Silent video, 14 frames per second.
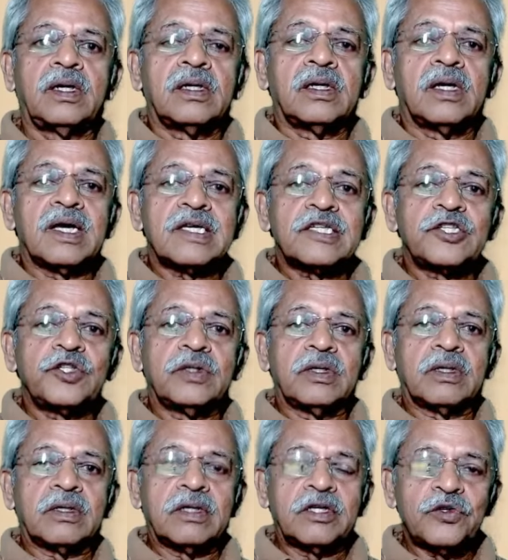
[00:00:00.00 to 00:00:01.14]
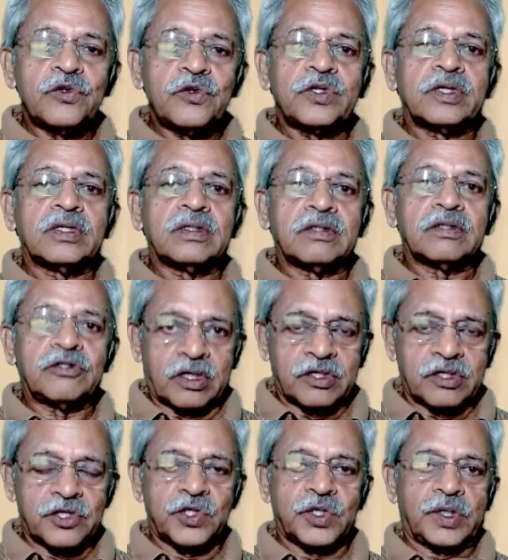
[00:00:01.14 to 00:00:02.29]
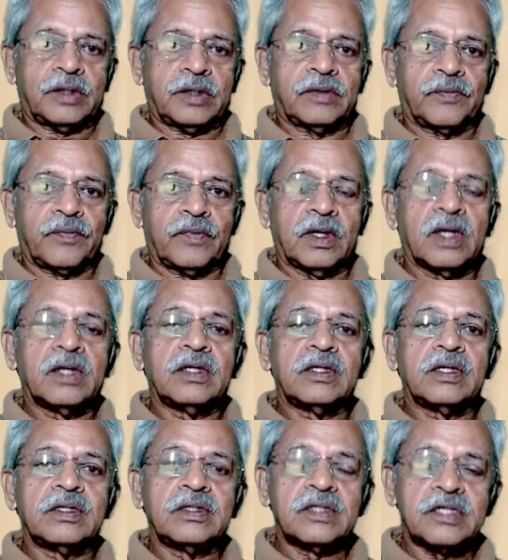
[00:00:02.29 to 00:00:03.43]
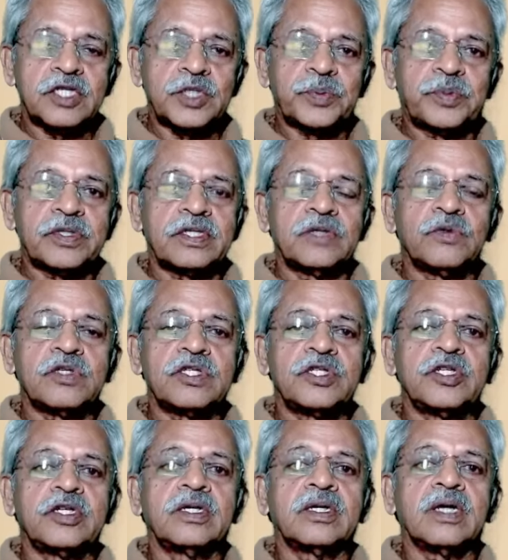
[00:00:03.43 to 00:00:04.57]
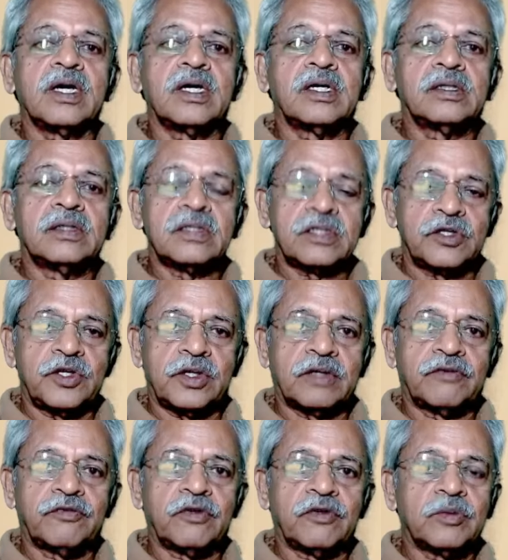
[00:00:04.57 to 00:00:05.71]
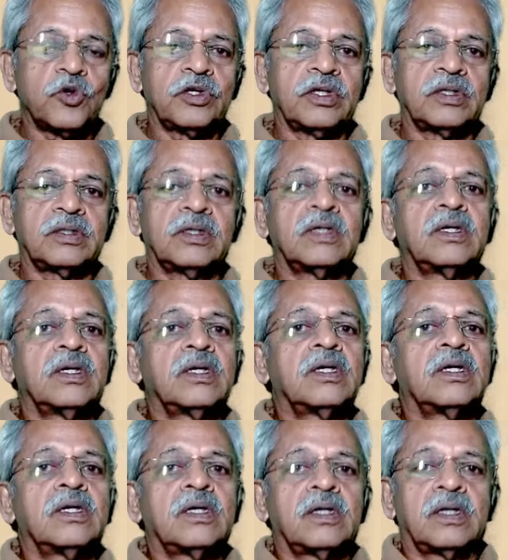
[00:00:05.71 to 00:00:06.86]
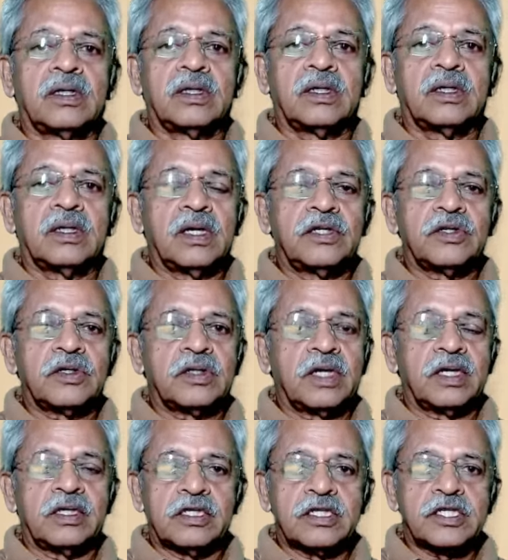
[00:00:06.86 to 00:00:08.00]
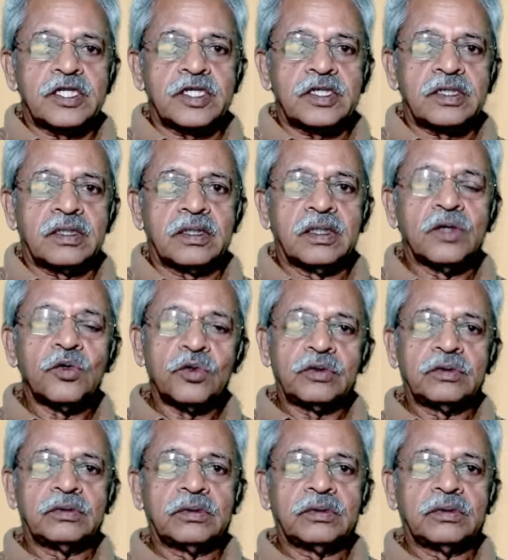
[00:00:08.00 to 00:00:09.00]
acid reducing drugs. And this person was taking this drug for more than 8 or 9 years. Now